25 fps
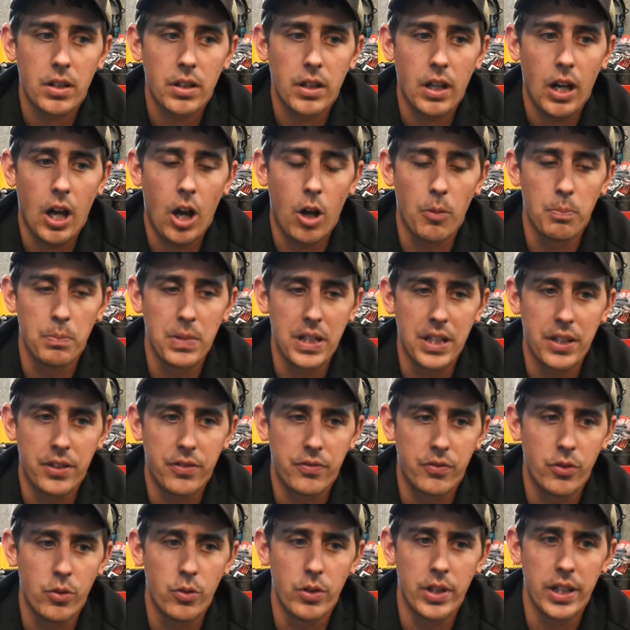helped me
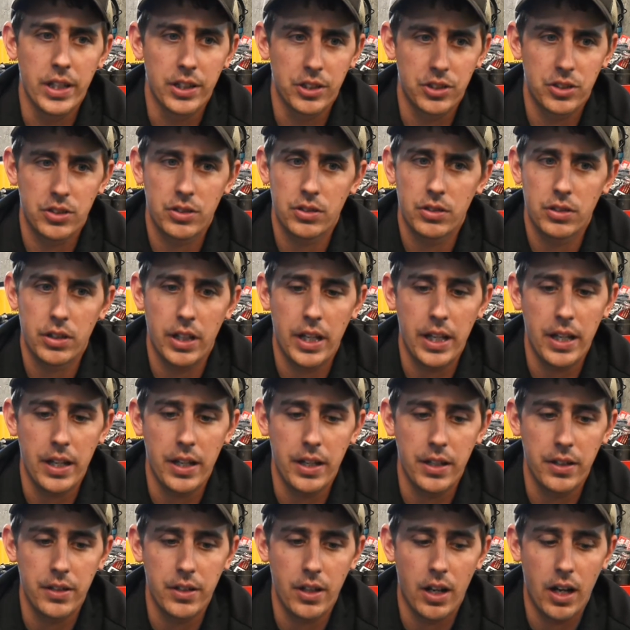through this
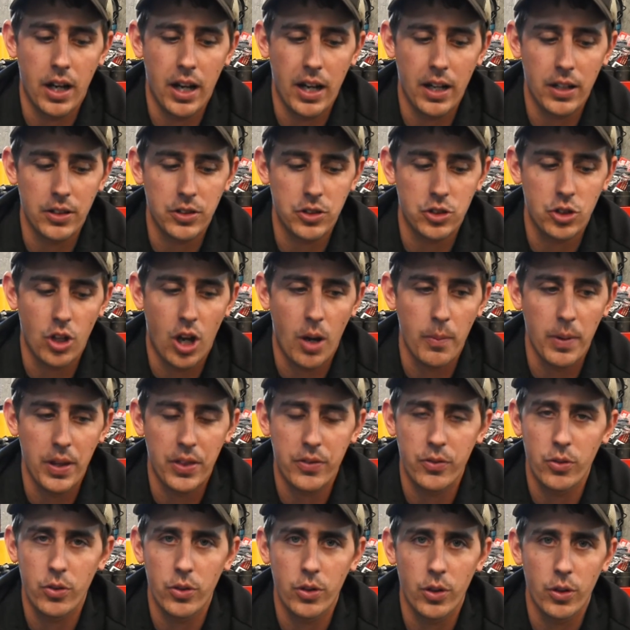and saw me
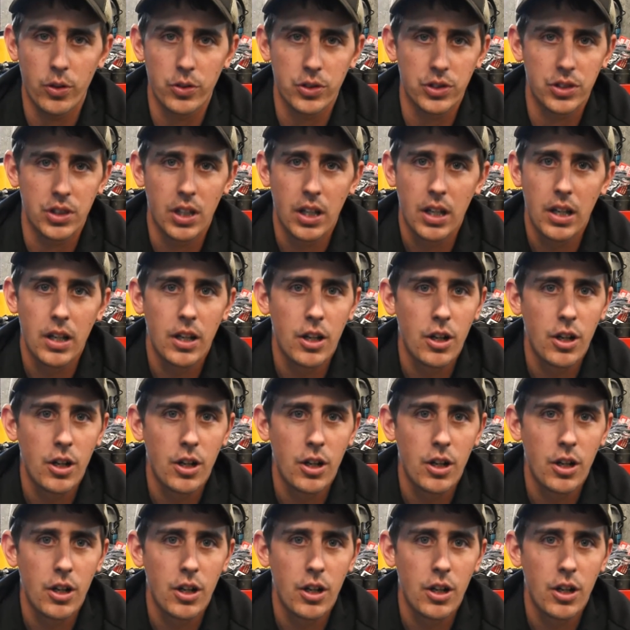through those